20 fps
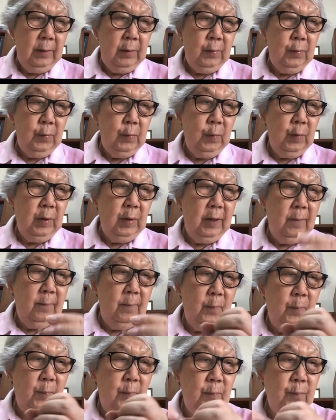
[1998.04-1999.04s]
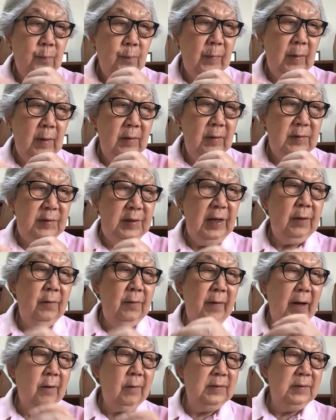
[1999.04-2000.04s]
to seek
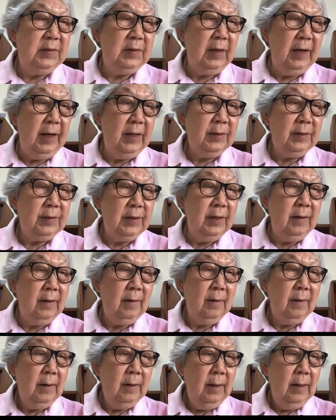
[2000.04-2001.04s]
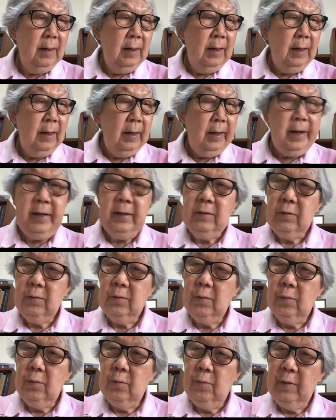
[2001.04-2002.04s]
reconciliation and
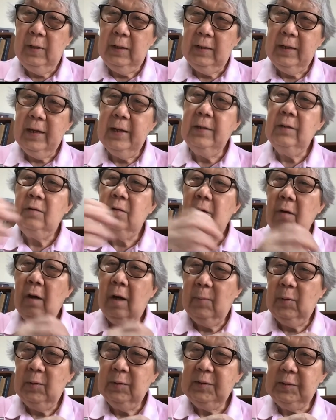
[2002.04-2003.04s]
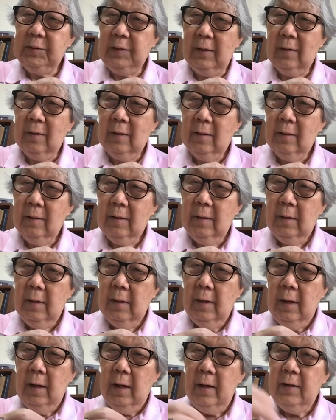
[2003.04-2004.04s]
to return to normalcy.
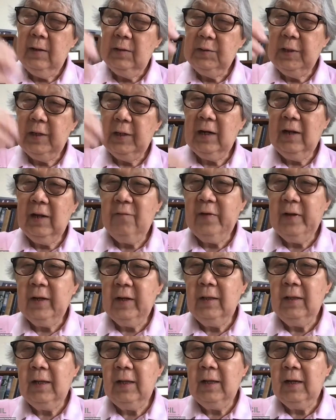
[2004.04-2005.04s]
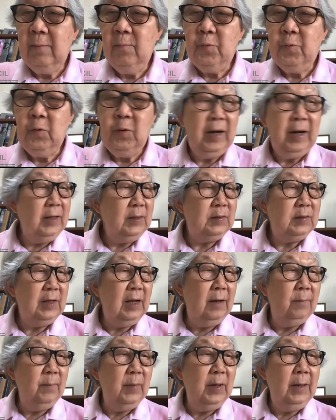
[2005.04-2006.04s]
It is significant that in Brunei's
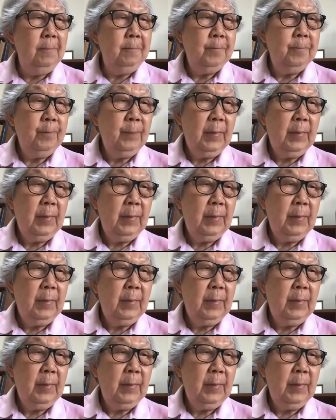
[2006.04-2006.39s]
statement,